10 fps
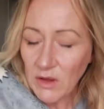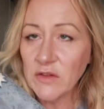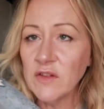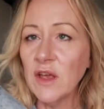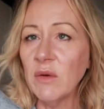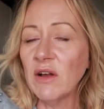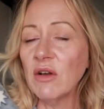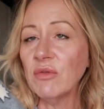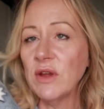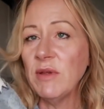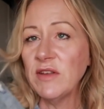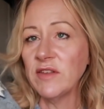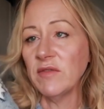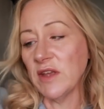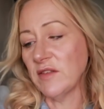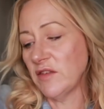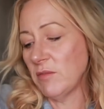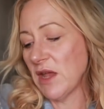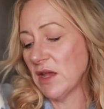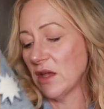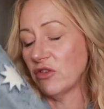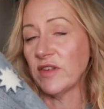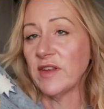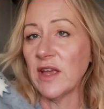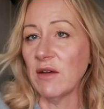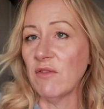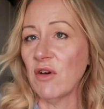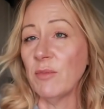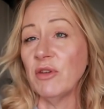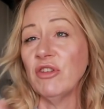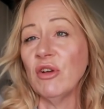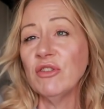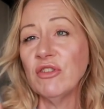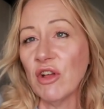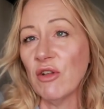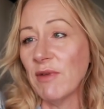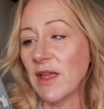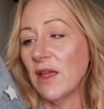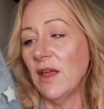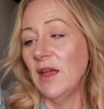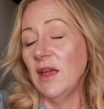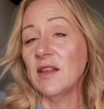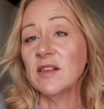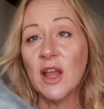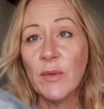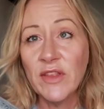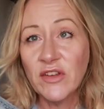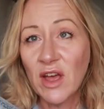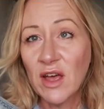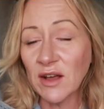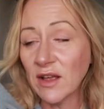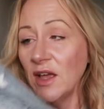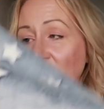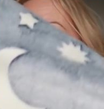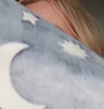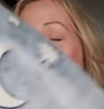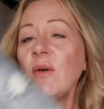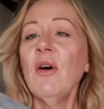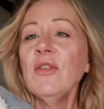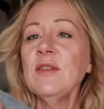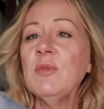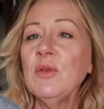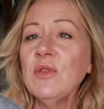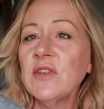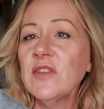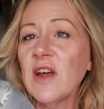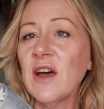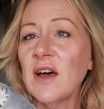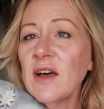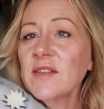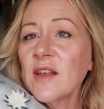So I got 3 metres of this to make a dressing gown for her, but she also told me it's glow in the dark. So all these moons and stars